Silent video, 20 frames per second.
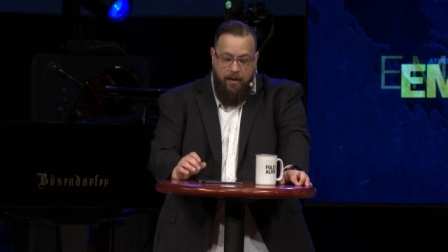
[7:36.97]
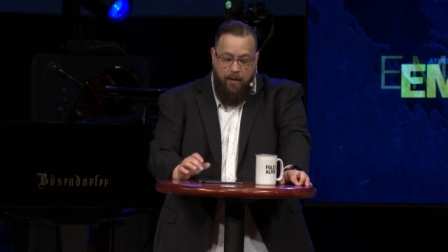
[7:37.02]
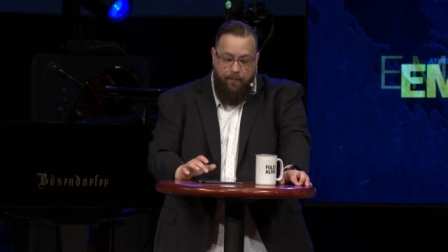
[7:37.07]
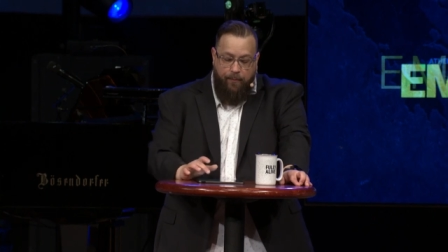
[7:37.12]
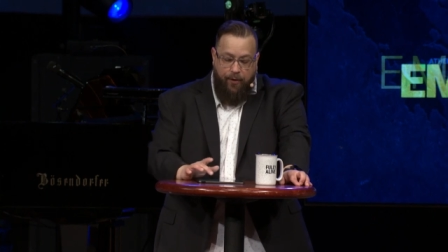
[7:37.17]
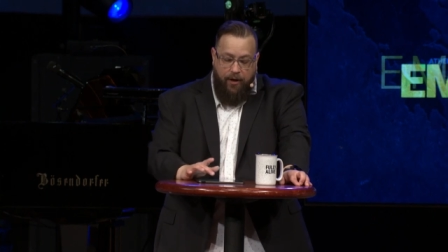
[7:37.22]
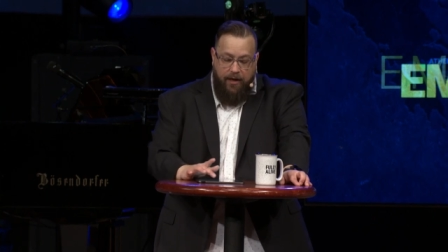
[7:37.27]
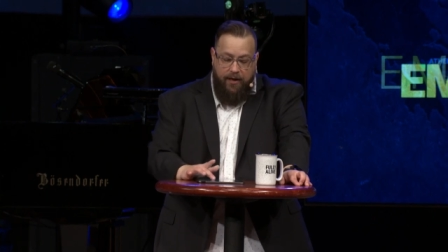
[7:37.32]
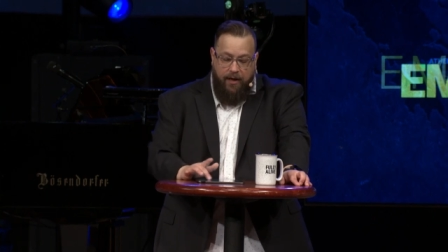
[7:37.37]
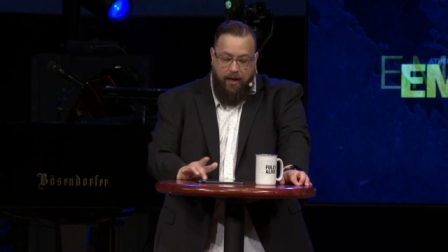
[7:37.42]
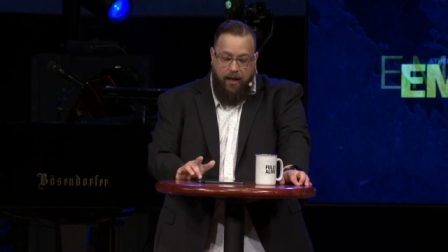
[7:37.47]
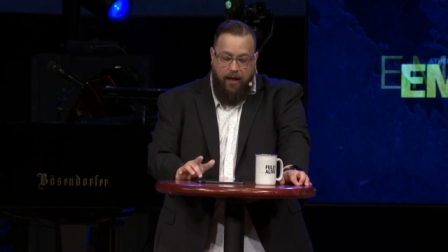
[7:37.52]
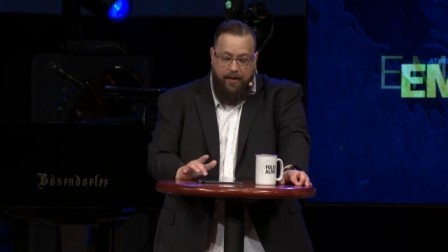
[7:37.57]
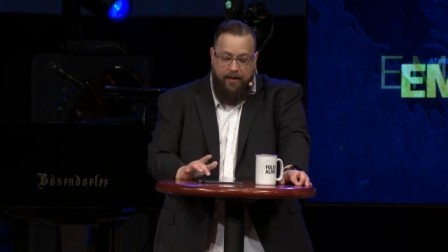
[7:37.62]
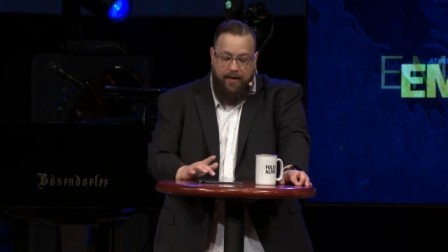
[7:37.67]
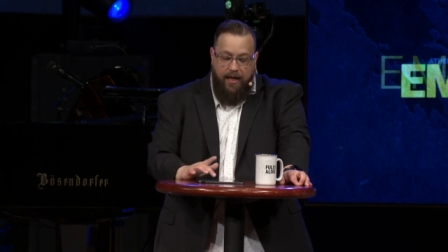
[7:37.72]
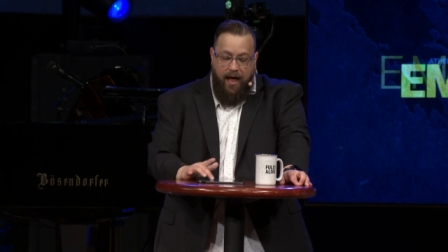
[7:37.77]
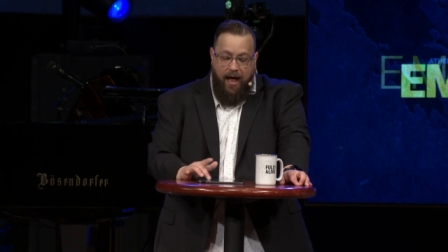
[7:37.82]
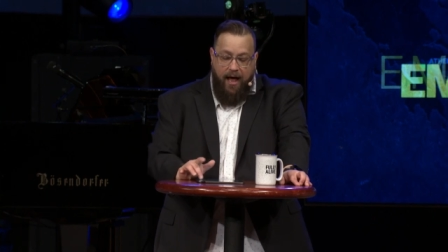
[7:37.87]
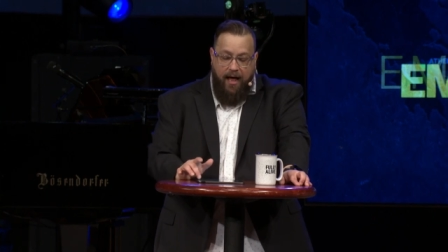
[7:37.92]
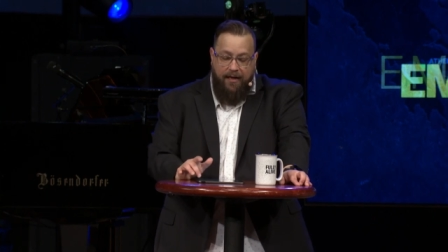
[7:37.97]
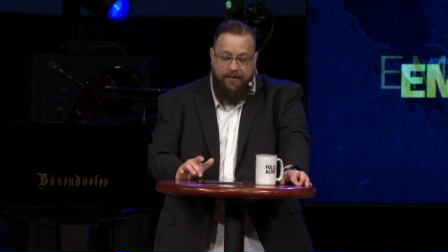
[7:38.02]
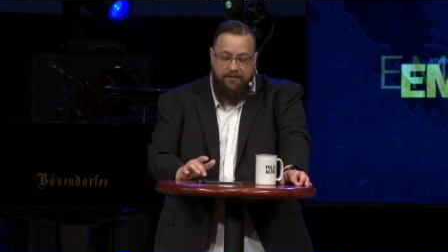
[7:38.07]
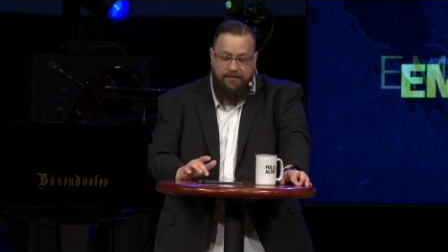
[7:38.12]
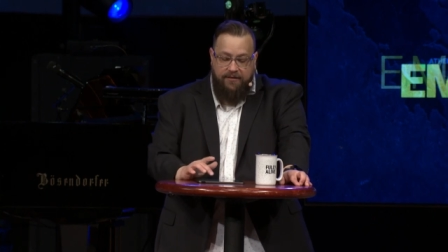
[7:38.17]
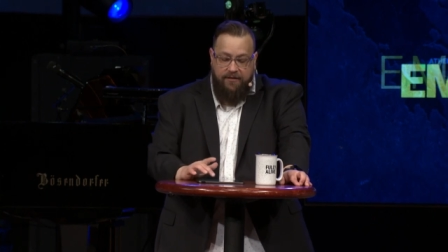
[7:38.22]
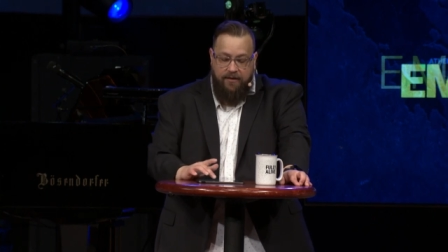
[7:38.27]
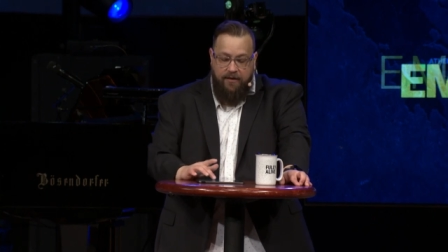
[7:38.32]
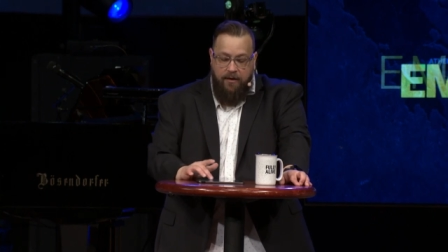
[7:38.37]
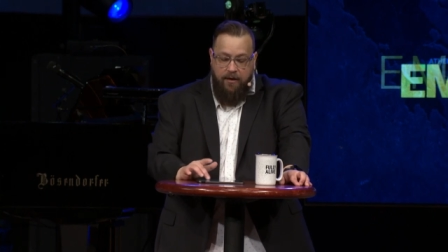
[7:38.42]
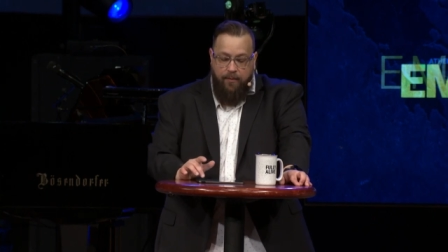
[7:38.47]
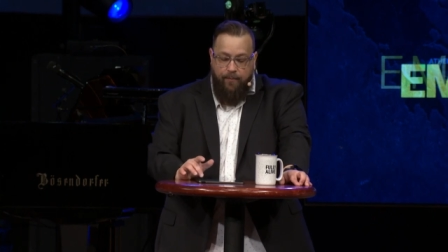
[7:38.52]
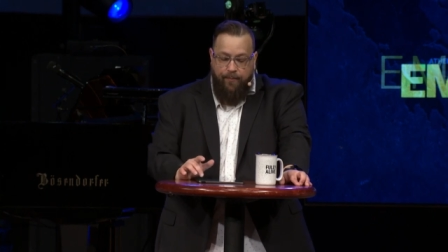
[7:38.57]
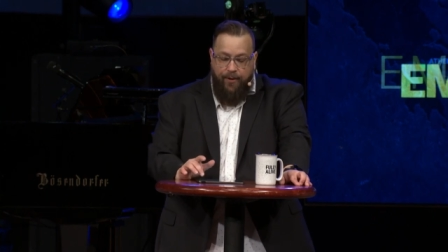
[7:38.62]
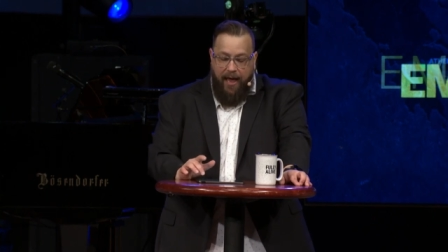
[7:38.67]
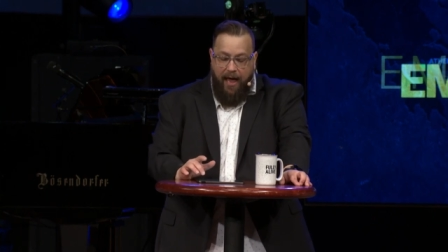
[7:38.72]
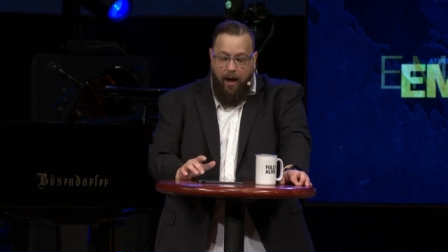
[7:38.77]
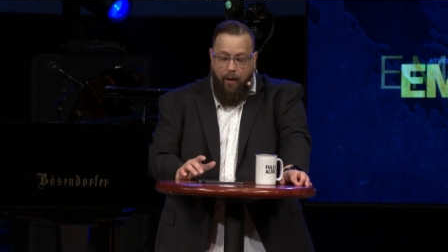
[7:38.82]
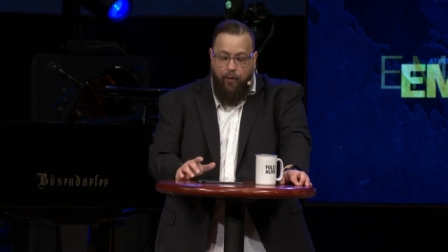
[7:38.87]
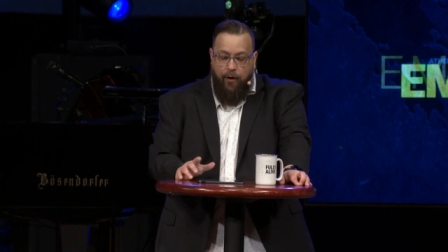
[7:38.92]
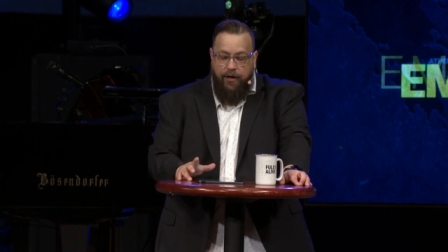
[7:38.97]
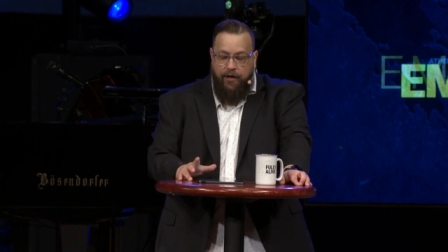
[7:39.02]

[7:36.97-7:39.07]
but on God's power.